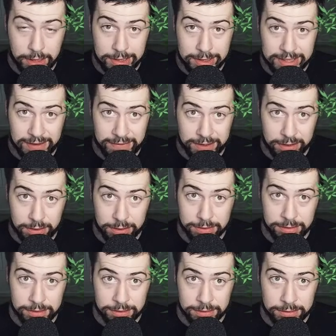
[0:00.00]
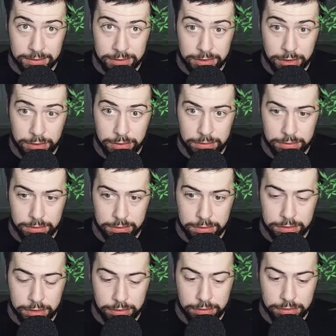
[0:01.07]
Nice having those two
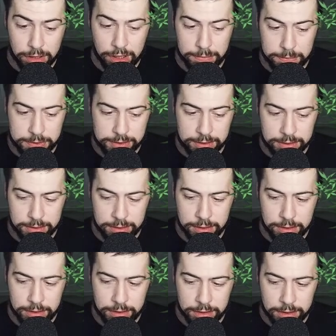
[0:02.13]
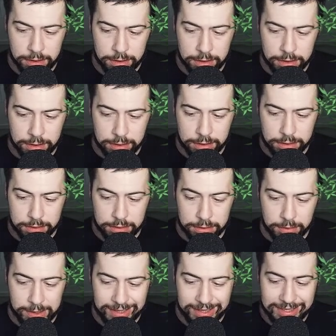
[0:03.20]
two drops.
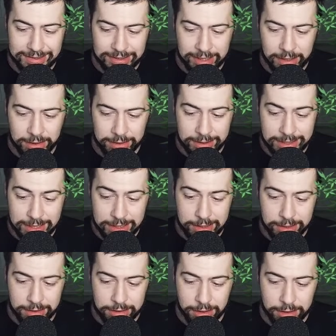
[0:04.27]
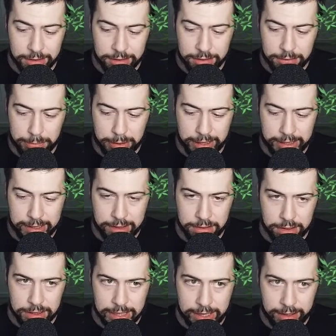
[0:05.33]
So we at least guarantee the turn two play
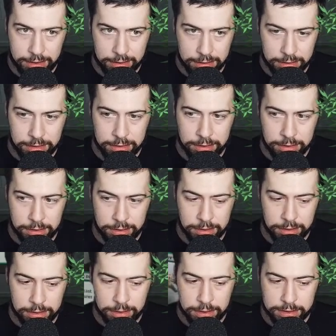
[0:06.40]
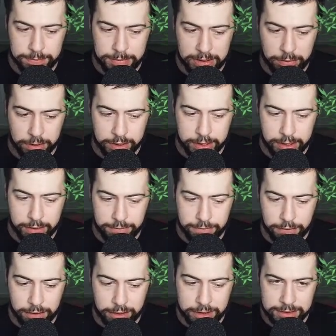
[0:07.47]
again. It's been working out
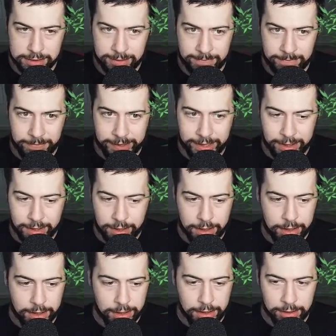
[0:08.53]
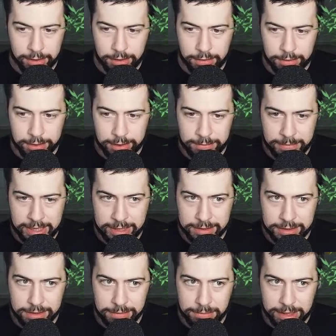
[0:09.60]
for us. Go with
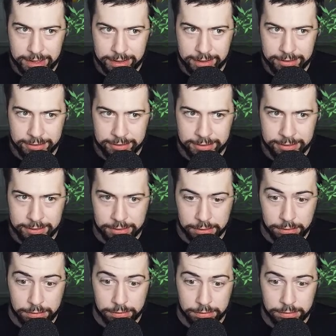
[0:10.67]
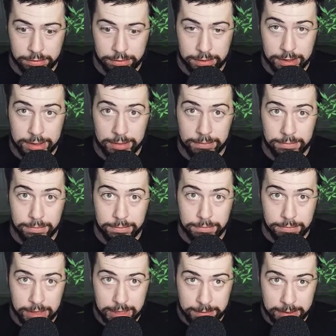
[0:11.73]
Huntmaster, but oh,
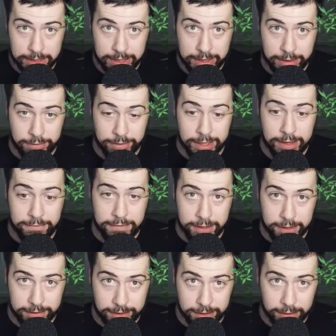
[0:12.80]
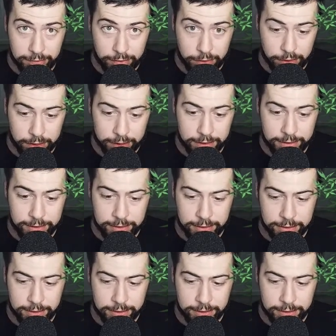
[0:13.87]
maybe they don't have anything for it.